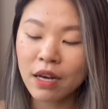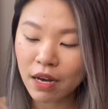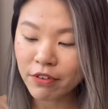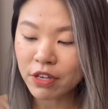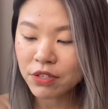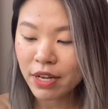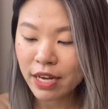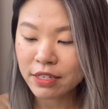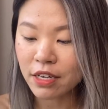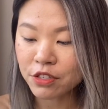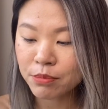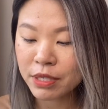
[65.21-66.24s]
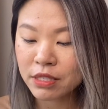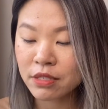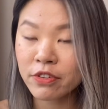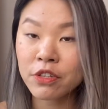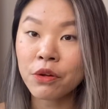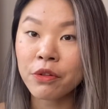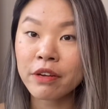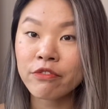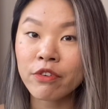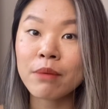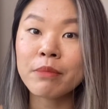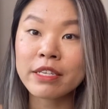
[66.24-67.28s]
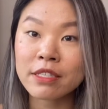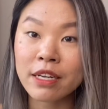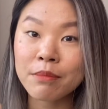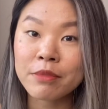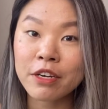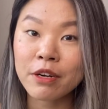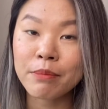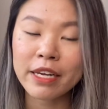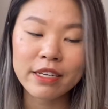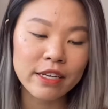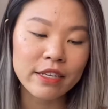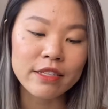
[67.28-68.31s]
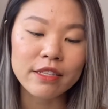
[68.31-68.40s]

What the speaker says: I've also had other pieces of clothing from H&M that are made in